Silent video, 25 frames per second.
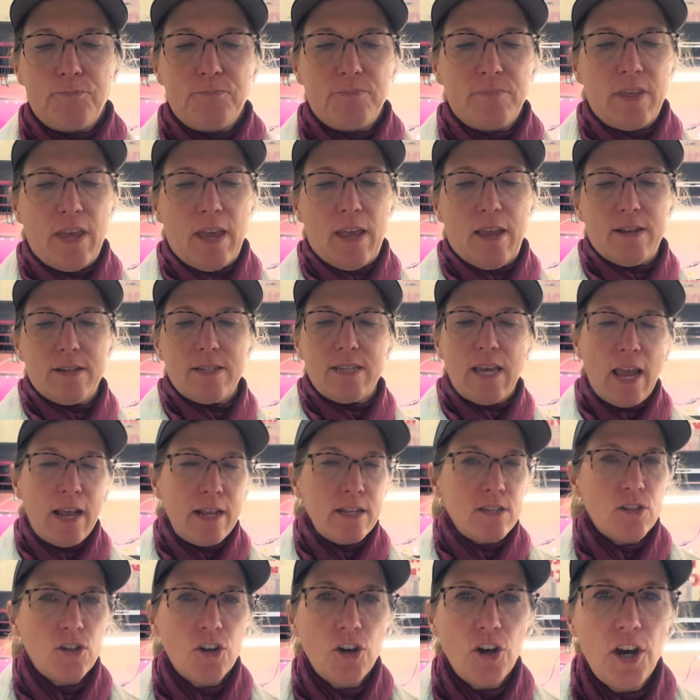They
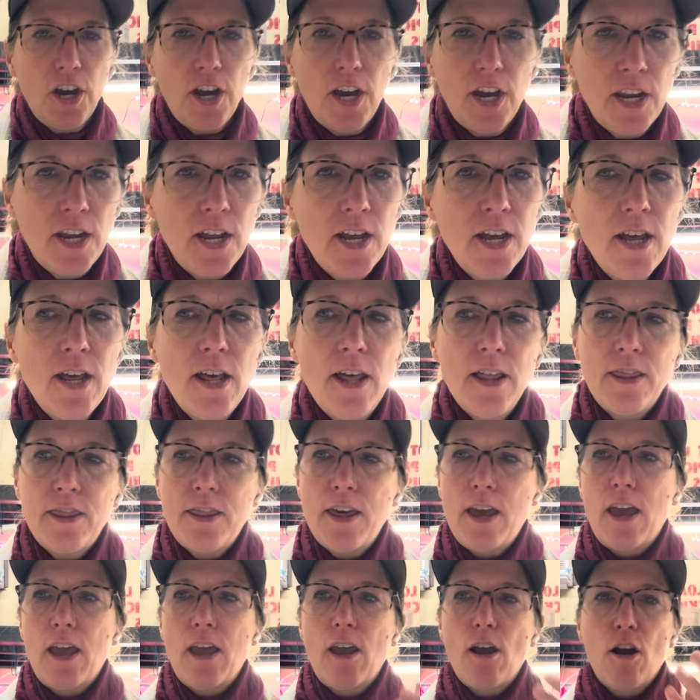taste good.
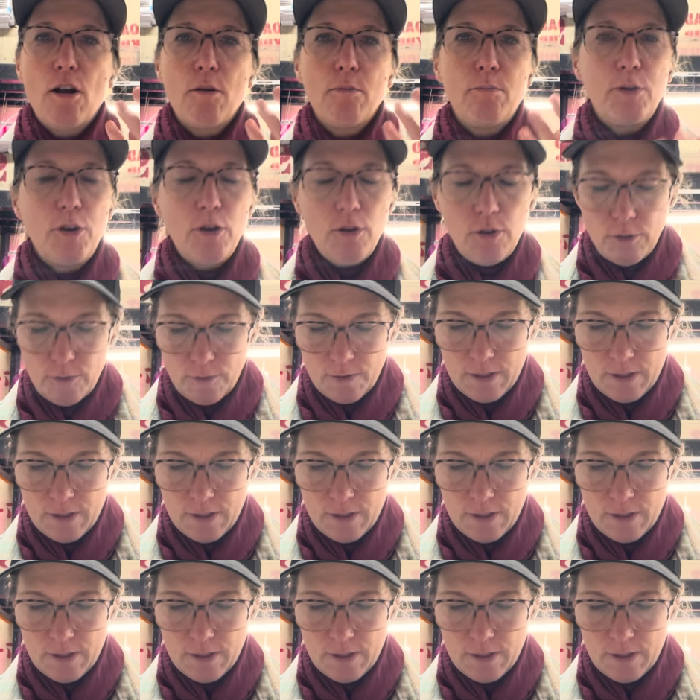They are beautiful.